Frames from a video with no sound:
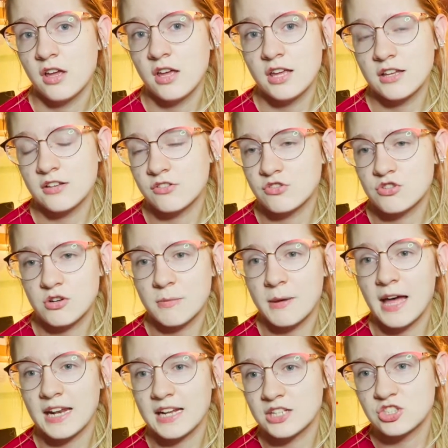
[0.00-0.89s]
His
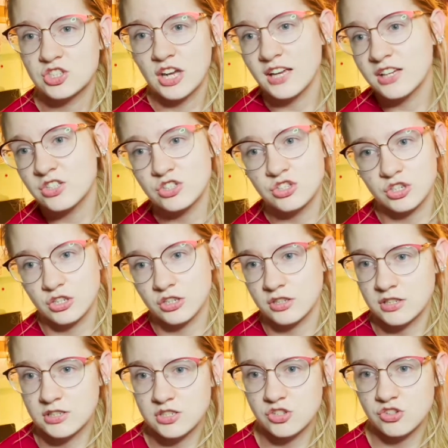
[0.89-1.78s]
dramatic gesture
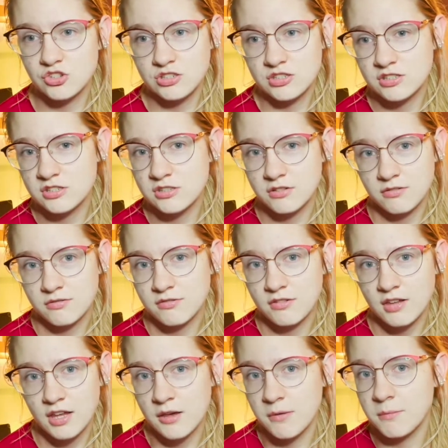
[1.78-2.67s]
is just
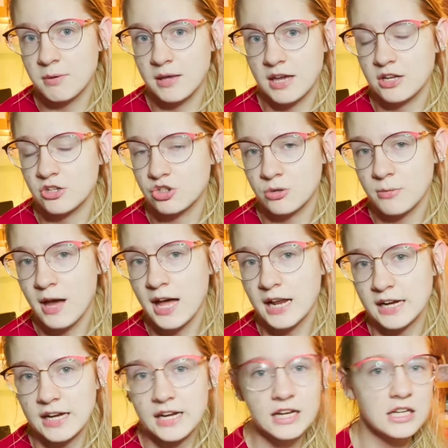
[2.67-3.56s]
him being
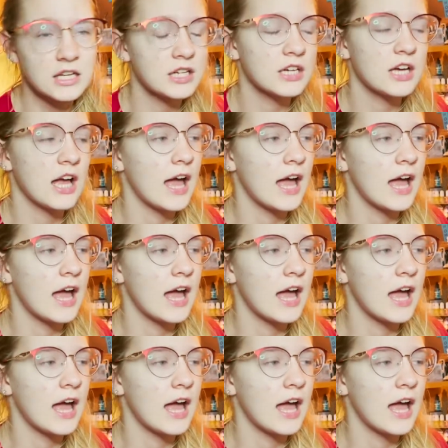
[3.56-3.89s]
dramatic.